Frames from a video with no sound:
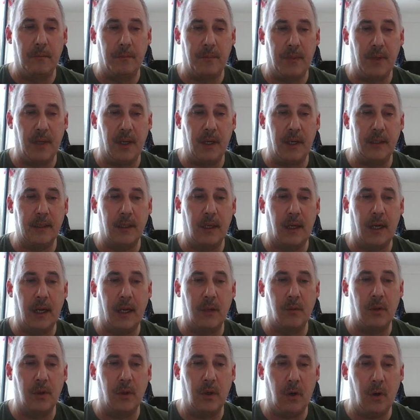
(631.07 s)
But I
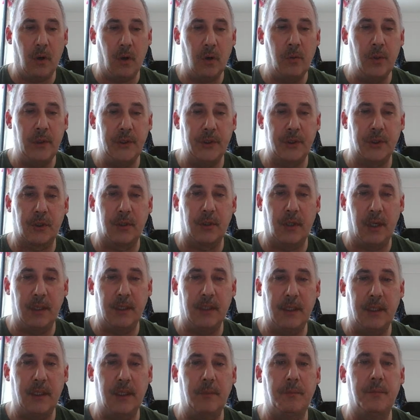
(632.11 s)
will always try
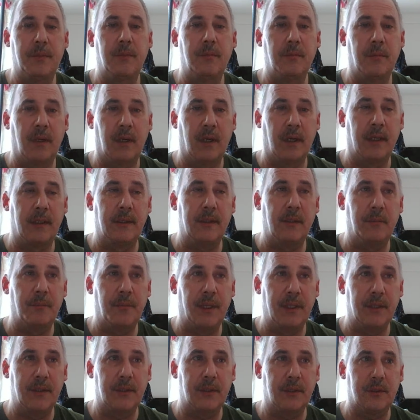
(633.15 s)
to keep in mind the
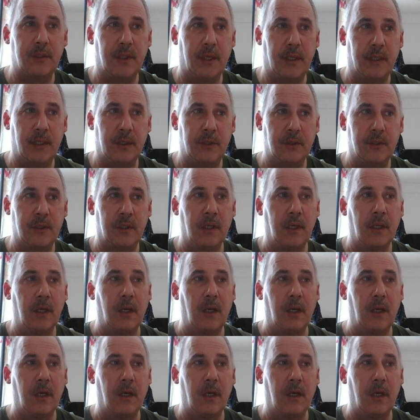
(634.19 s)
basic tenets